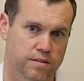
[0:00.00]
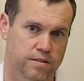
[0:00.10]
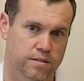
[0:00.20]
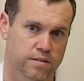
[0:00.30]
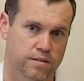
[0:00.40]

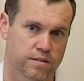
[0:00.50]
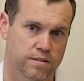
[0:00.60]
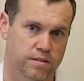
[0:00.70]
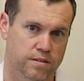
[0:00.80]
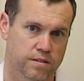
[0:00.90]

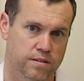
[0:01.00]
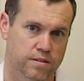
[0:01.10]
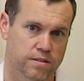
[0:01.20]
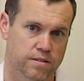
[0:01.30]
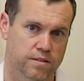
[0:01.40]

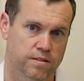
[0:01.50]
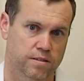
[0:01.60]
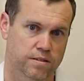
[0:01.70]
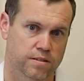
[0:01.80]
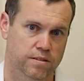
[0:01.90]

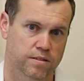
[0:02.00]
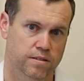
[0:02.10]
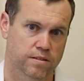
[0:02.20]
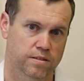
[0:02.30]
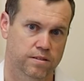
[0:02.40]

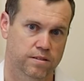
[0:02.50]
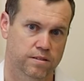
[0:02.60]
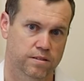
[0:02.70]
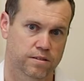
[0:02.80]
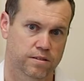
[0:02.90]

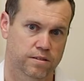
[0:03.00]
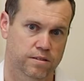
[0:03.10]
No words are spoken by the person on screen.